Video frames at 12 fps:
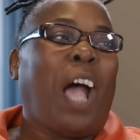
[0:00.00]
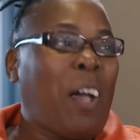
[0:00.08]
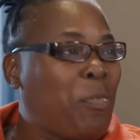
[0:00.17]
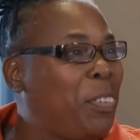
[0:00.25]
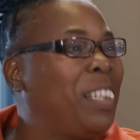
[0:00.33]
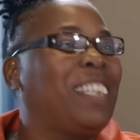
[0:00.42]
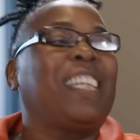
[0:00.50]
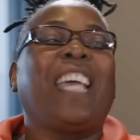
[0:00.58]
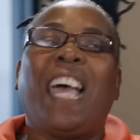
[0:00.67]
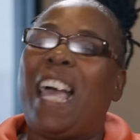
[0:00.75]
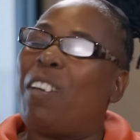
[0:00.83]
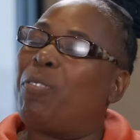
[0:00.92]
it? I feel it.
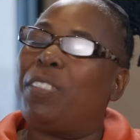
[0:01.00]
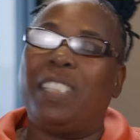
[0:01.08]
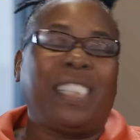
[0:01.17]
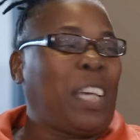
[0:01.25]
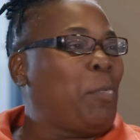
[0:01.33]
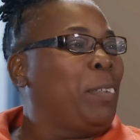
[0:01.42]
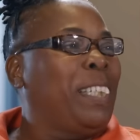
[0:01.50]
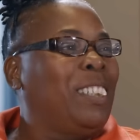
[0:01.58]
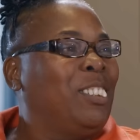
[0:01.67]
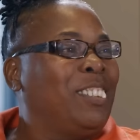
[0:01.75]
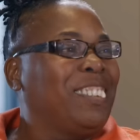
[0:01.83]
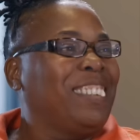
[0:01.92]
I feel it coming
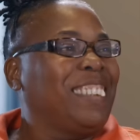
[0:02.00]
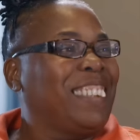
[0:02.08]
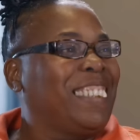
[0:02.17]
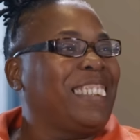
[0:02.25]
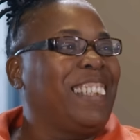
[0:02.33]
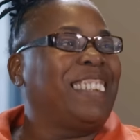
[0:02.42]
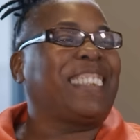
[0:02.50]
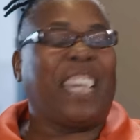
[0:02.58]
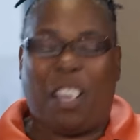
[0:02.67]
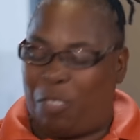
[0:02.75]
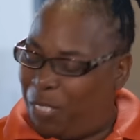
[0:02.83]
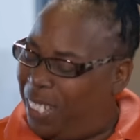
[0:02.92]
on. Yeah, that's what I'm
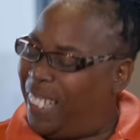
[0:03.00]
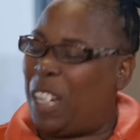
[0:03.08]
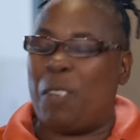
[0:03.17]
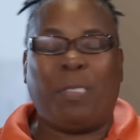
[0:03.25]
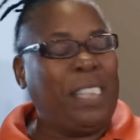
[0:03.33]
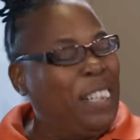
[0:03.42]
saying. I feel it coming